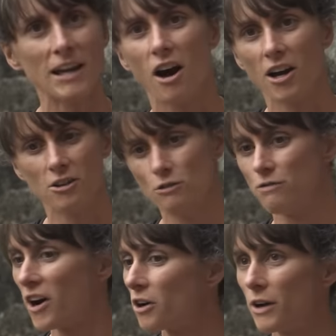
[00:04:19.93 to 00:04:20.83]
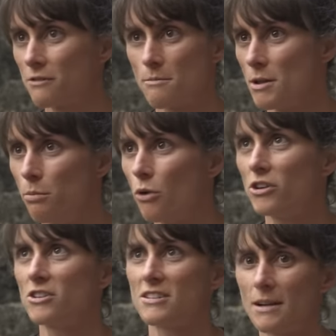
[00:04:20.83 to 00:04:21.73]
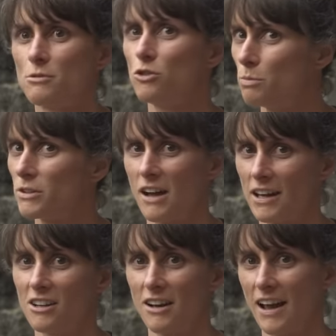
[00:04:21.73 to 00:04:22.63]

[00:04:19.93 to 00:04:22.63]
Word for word: my car too far away from the boulders and I'm super tired